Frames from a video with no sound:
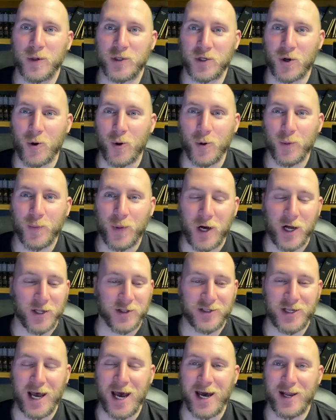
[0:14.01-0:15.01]
It's Old
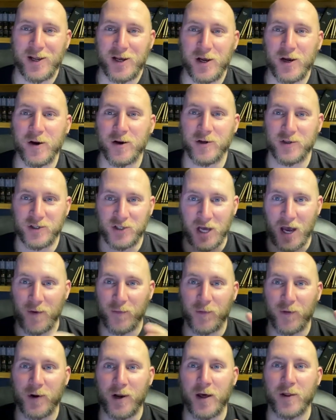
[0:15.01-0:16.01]
Bald Dad here, and it's time
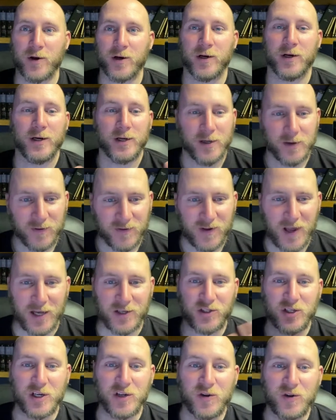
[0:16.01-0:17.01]
for another
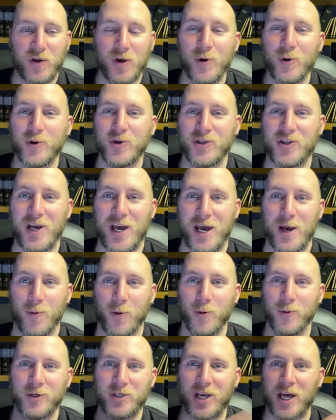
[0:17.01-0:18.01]
Testing Tuesday.
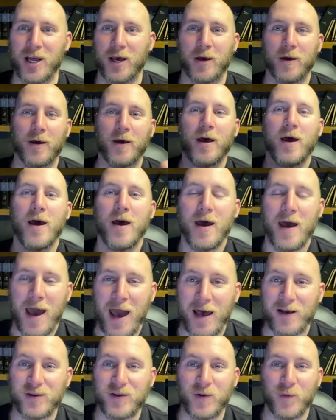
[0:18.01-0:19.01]
We're just gonna
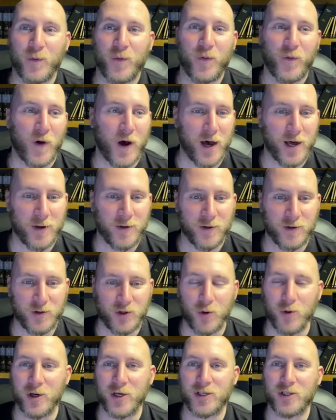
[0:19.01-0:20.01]
have some fun
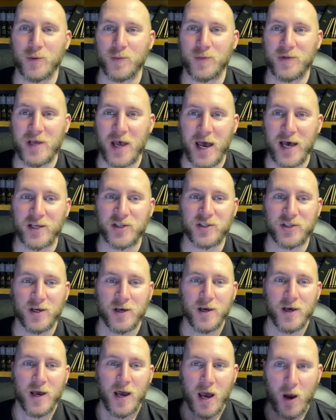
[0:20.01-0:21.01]
doing some tests,
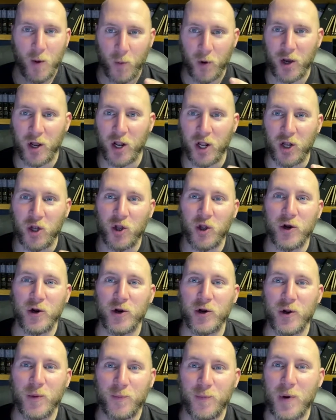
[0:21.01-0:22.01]
and we're gonna
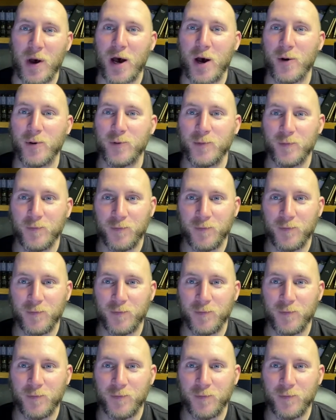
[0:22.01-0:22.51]
learn about